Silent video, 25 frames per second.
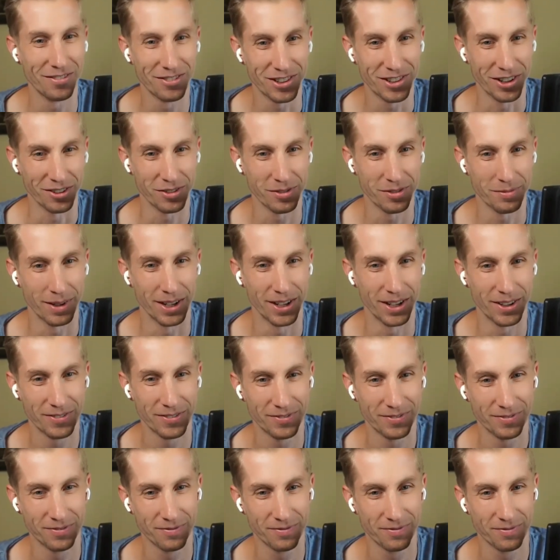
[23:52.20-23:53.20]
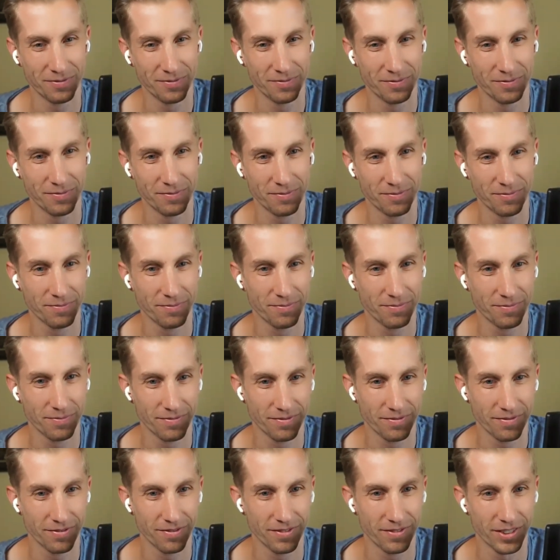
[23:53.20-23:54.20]
Cheers. Bye. Great weekend.
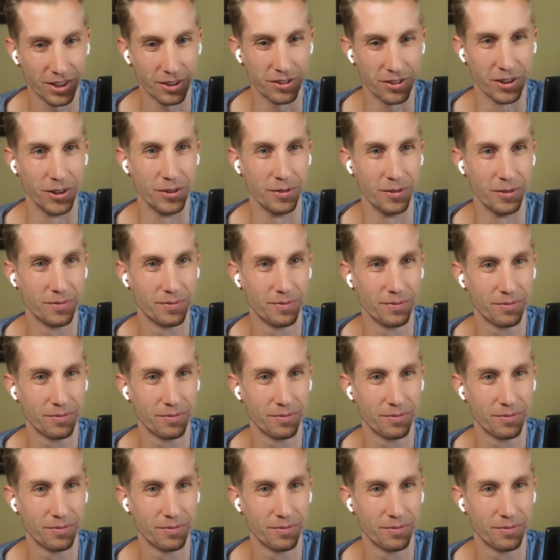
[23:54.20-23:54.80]
You too.